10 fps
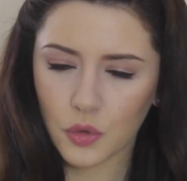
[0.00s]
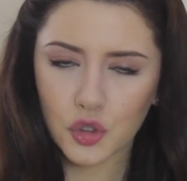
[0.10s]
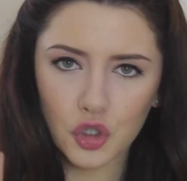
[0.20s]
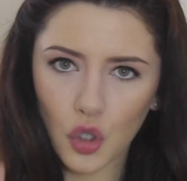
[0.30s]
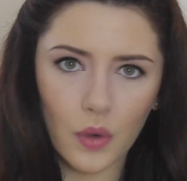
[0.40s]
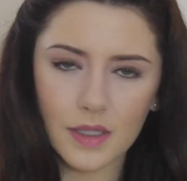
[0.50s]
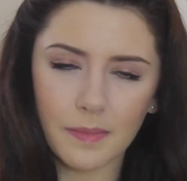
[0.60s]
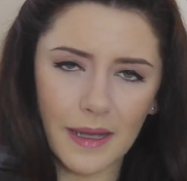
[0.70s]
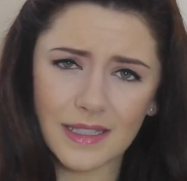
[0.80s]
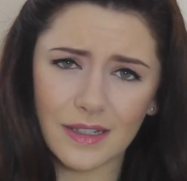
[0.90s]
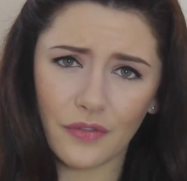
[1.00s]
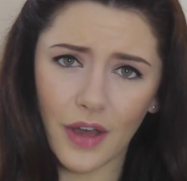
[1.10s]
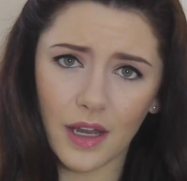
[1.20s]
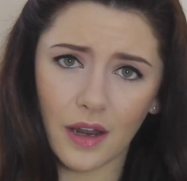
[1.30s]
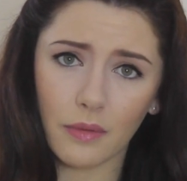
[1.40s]
So expensive,
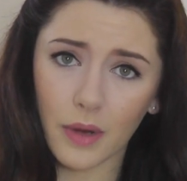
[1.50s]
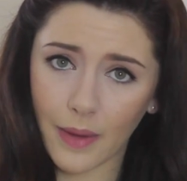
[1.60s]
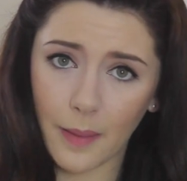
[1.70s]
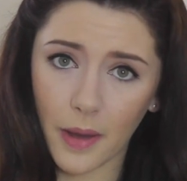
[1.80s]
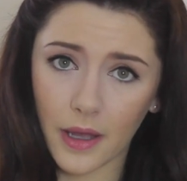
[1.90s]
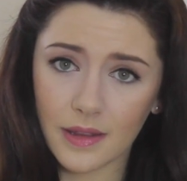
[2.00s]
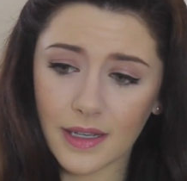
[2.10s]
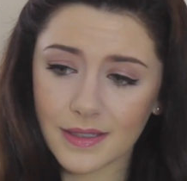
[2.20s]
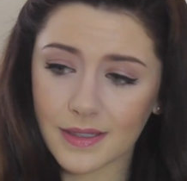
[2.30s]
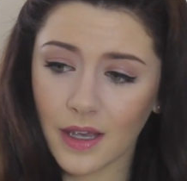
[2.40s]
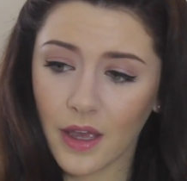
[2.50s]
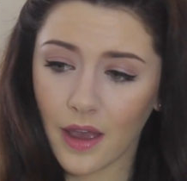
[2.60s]
and I regret buying this.